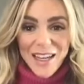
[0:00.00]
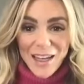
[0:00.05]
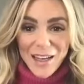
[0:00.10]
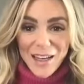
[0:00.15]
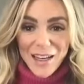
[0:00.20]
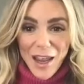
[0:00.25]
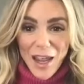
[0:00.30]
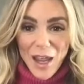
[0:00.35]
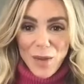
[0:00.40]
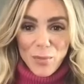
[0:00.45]

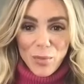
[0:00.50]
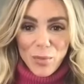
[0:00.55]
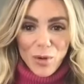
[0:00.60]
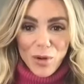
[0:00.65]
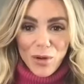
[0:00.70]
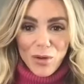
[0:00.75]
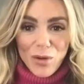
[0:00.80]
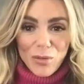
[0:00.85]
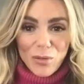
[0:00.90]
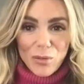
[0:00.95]
in
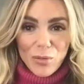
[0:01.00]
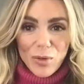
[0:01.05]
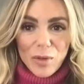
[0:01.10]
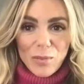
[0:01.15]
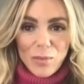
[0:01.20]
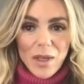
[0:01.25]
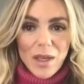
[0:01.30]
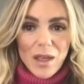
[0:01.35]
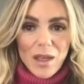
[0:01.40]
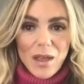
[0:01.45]
April
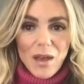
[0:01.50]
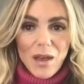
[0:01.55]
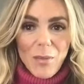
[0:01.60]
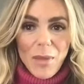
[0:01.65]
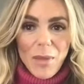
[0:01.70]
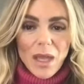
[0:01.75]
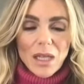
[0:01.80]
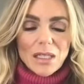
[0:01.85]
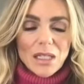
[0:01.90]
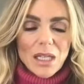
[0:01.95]
would be
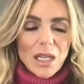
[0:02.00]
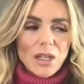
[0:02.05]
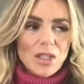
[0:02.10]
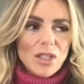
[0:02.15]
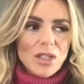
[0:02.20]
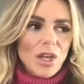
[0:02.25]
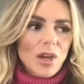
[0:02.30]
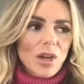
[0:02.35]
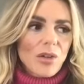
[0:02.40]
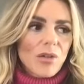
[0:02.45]
amazing.
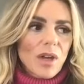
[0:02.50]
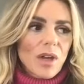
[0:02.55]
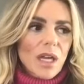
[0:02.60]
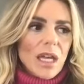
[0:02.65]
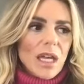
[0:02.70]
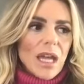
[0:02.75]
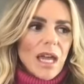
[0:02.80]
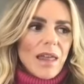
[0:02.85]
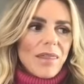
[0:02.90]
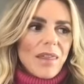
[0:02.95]
And so
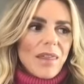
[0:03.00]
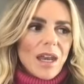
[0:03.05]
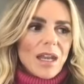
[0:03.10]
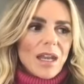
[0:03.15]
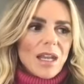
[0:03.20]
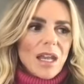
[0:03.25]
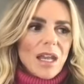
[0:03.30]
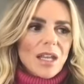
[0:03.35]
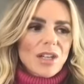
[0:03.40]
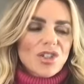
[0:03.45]
then
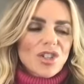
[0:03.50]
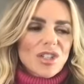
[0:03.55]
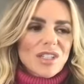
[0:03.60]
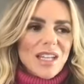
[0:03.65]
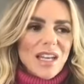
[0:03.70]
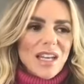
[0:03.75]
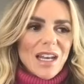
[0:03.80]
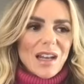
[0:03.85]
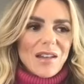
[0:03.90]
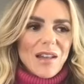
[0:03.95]
it, it's
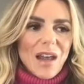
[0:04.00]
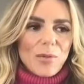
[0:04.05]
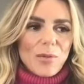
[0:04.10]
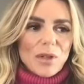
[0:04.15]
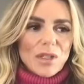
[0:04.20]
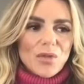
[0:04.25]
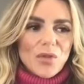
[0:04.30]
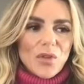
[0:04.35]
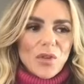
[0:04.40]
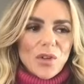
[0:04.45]
just getting in that
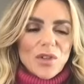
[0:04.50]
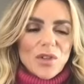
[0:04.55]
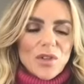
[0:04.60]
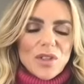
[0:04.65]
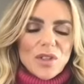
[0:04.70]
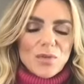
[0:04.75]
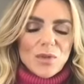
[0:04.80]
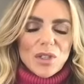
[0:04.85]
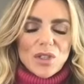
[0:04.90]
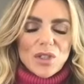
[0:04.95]

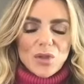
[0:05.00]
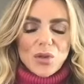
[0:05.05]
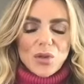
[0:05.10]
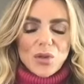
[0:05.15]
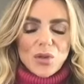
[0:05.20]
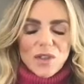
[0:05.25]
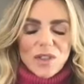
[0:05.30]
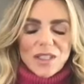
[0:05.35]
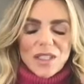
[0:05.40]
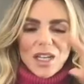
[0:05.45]
resource
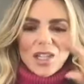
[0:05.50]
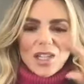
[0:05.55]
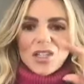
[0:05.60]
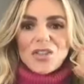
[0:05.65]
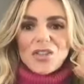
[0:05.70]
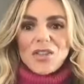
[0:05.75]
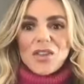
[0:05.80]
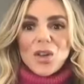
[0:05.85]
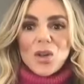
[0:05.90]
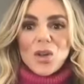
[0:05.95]
resourceful stage
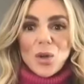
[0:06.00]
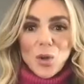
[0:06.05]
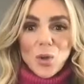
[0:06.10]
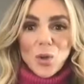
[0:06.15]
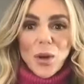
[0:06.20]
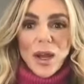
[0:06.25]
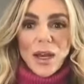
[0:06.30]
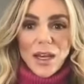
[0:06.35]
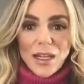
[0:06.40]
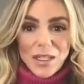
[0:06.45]
of yeah. who
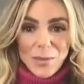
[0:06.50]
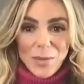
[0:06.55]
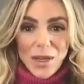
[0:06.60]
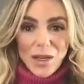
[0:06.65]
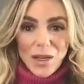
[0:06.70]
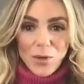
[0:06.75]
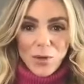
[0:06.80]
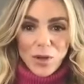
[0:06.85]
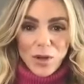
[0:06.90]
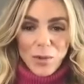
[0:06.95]
do I need to
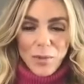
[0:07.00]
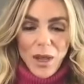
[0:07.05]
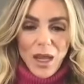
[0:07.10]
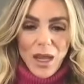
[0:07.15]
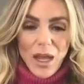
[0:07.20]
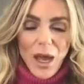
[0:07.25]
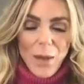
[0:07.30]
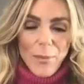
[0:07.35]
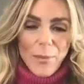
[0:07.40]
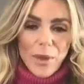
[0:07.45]
be in order to make
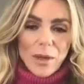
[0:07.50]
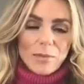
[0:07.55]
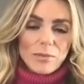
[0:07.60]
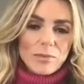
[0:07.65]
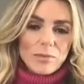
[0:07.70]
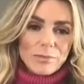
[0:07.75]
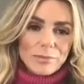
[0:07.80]
it yeah. happen.